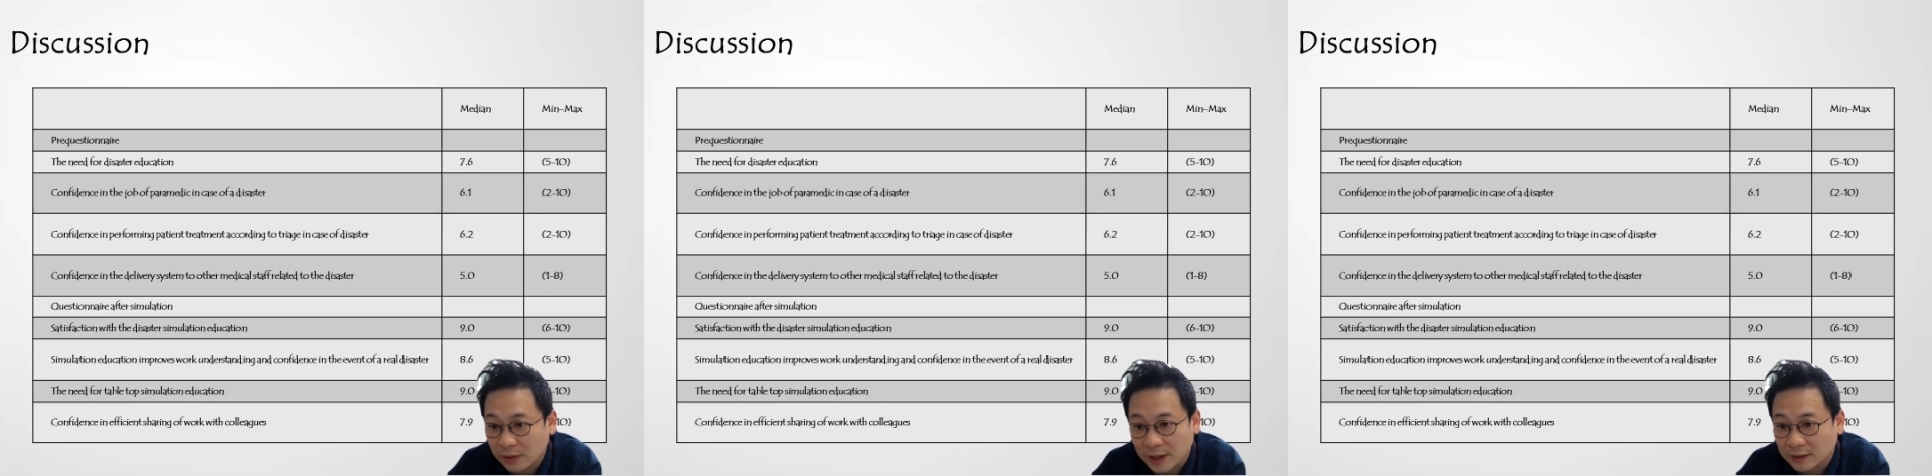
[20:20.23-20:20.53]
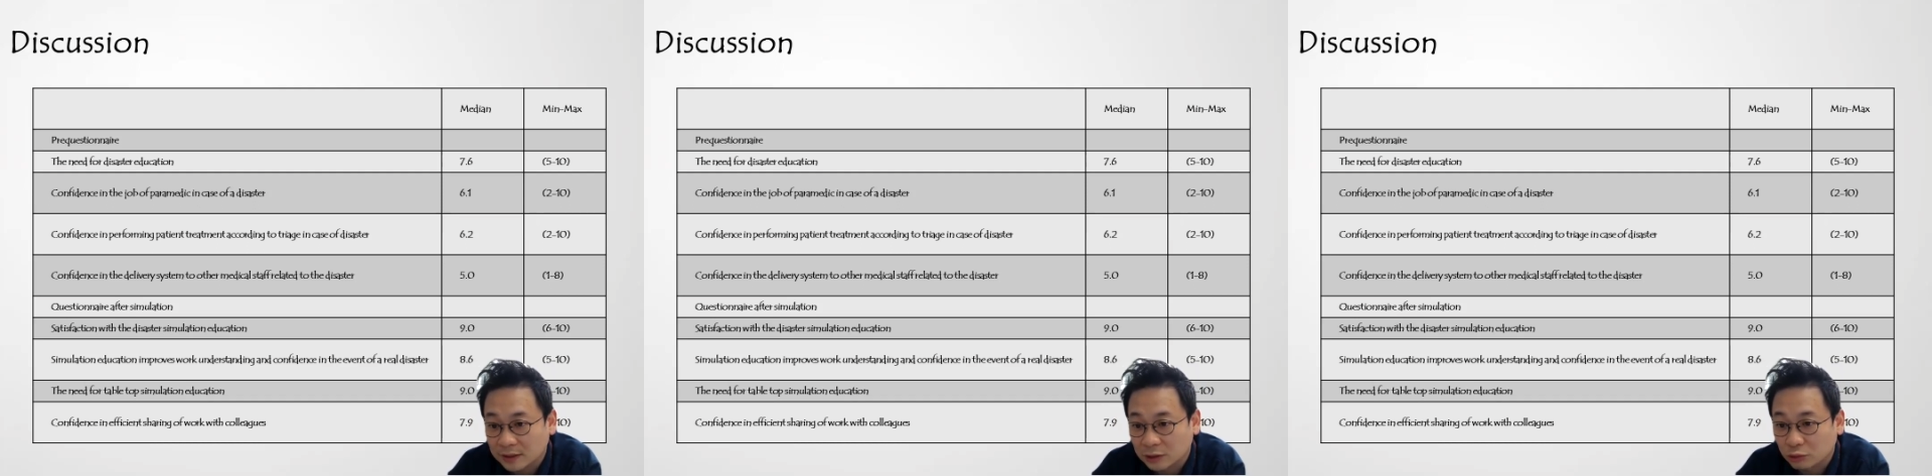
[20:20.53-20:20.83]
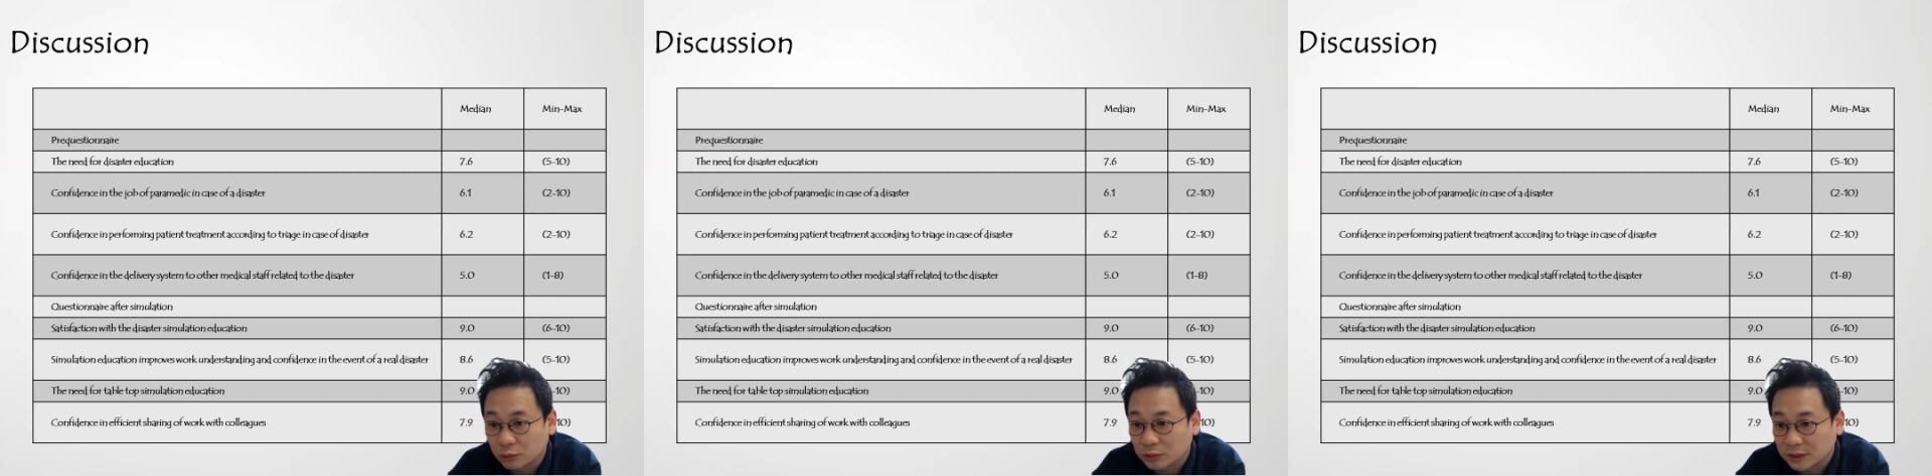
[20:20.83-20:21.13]
related
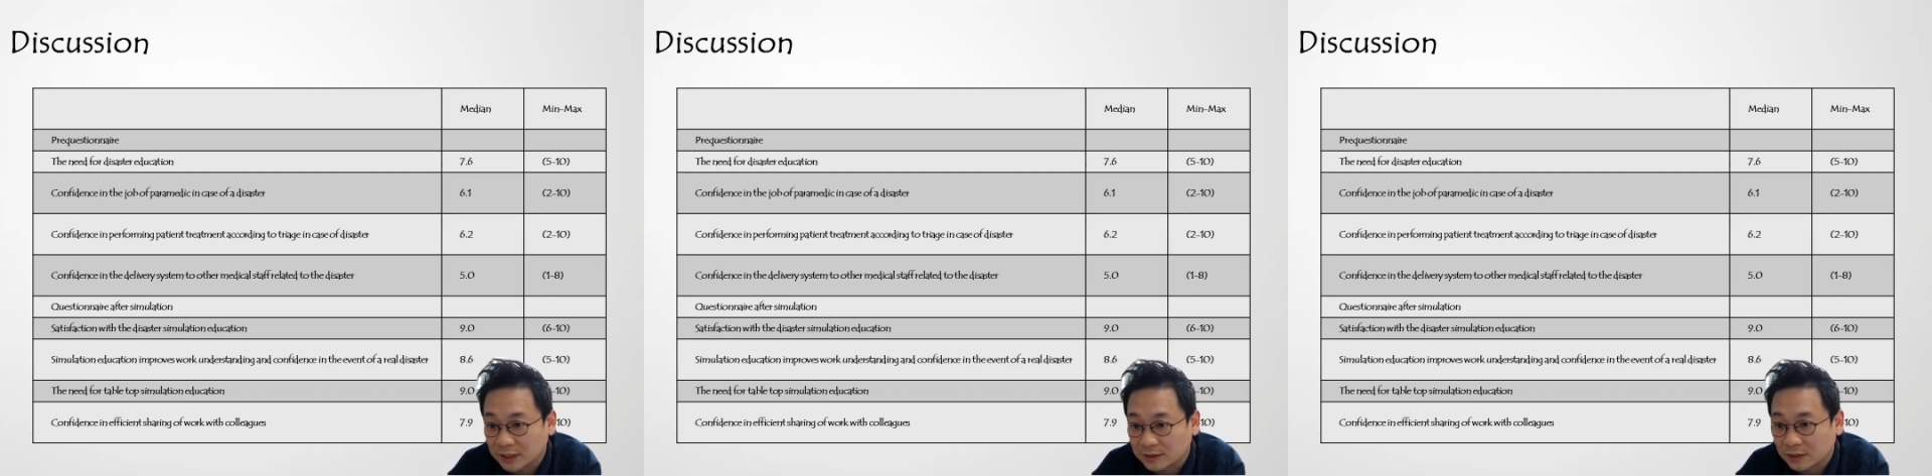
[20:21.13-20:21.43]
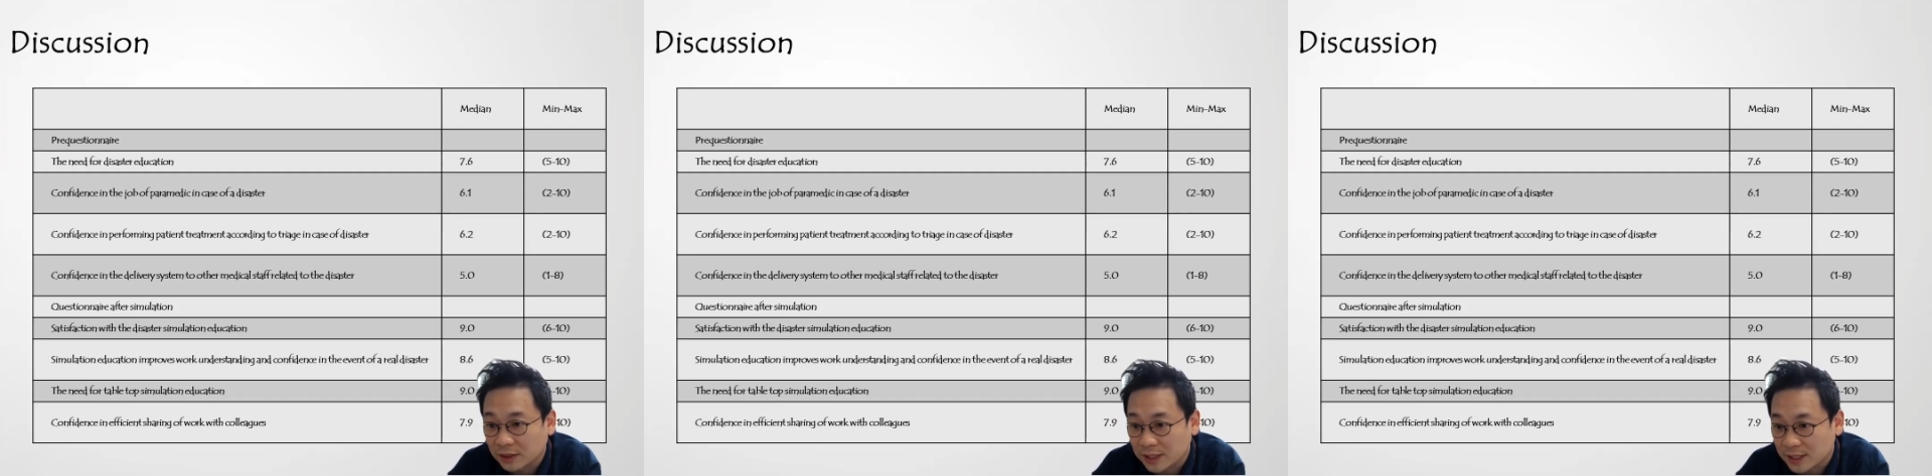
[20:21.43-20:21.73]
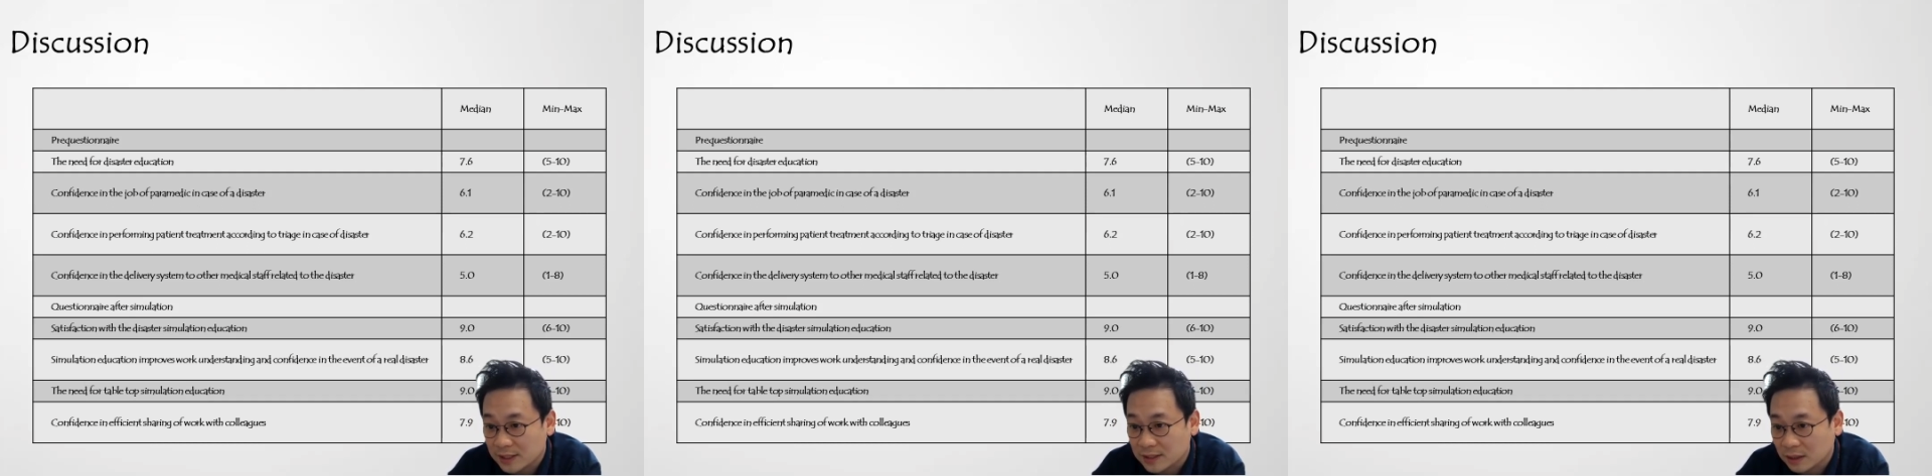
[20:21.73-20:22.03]
to disaster
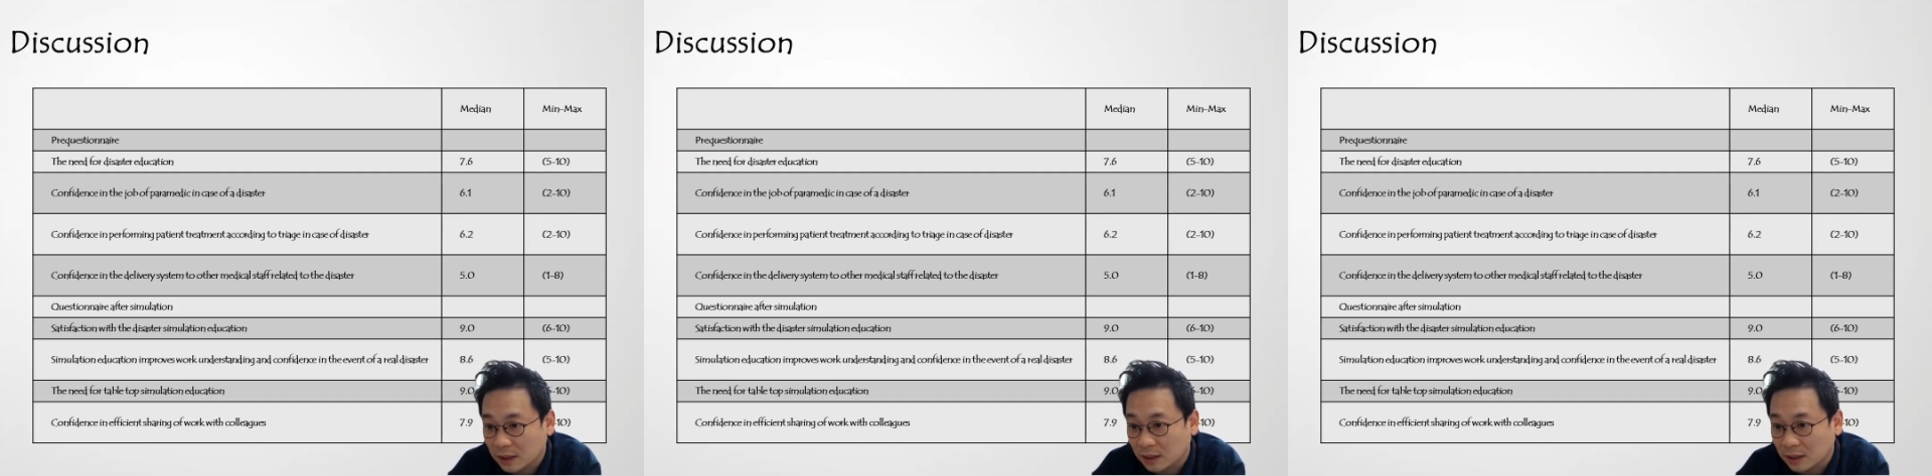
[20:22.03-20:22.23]
is